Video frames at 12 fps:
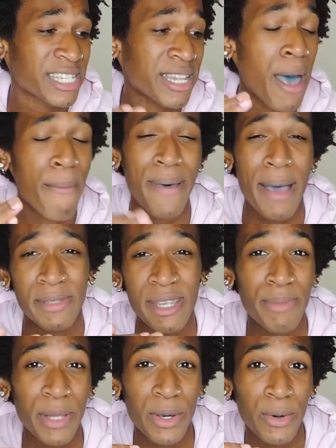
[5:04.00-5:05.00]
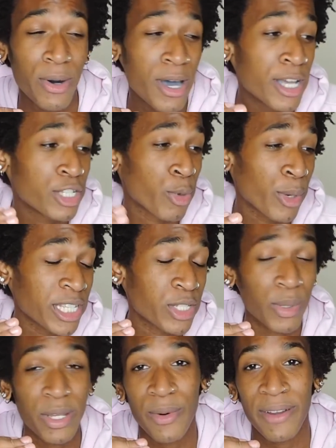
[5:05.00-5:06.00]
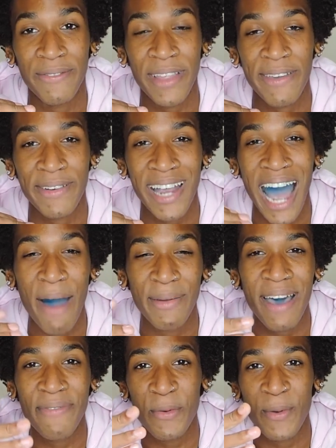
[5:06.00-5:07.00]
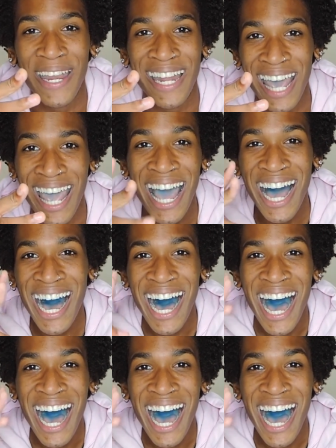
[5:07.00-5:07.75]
this Pepsi Blue 2021 flavor, I would have to rate it